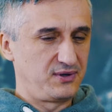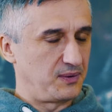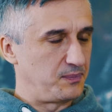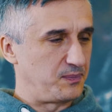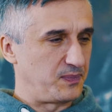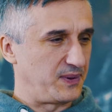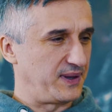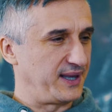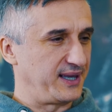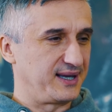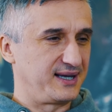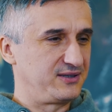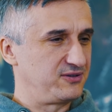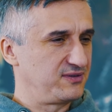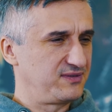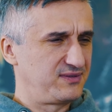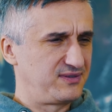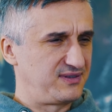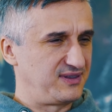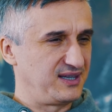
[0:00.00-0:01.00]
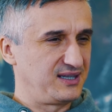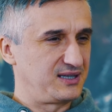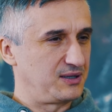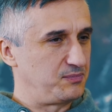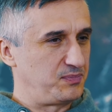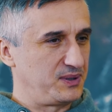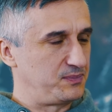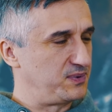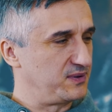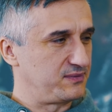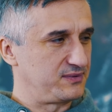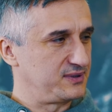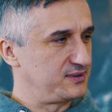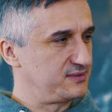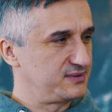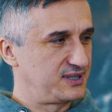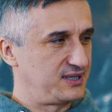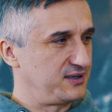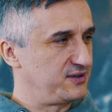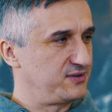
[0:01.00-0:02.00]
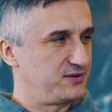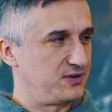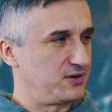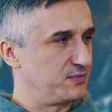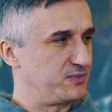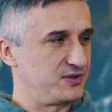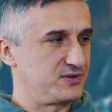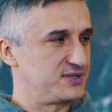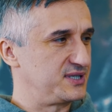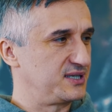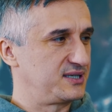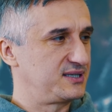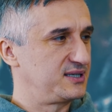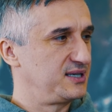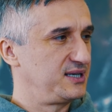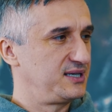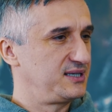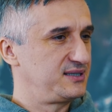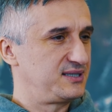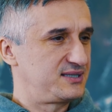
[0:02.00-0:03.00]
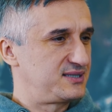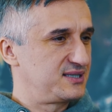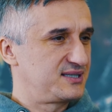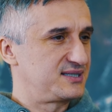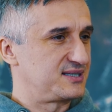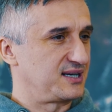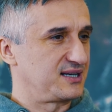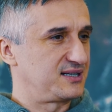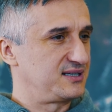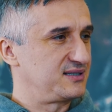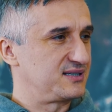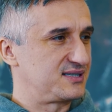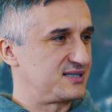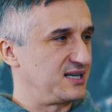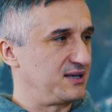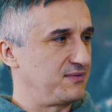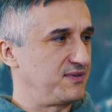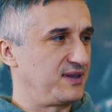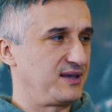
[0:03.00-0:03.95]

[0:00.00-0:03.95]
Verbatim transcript: you are playing, I don't think that people will hear your music. That's exactly the same